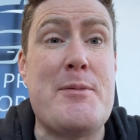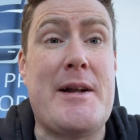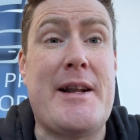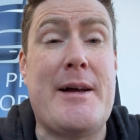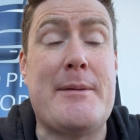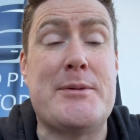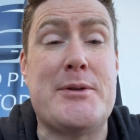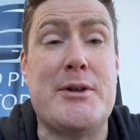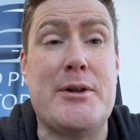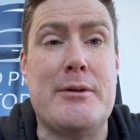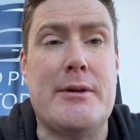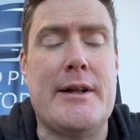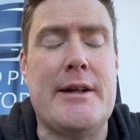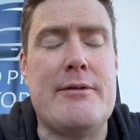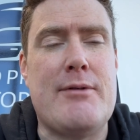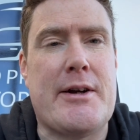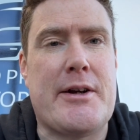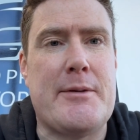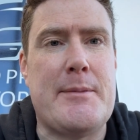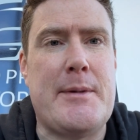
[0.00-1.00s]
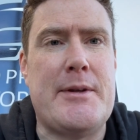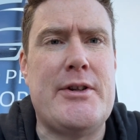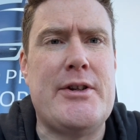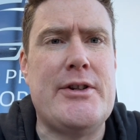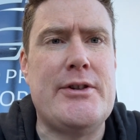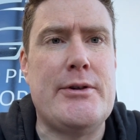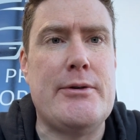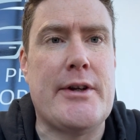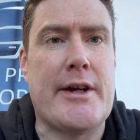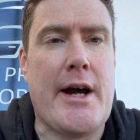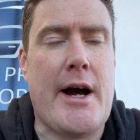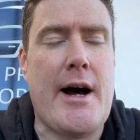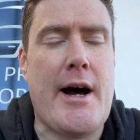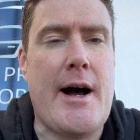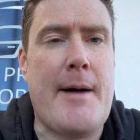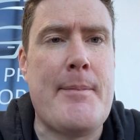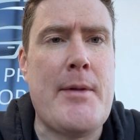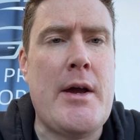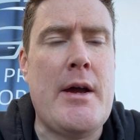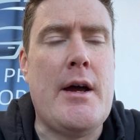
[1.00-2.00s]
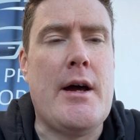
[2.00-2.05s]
I'd absolutely recommend that you do your car.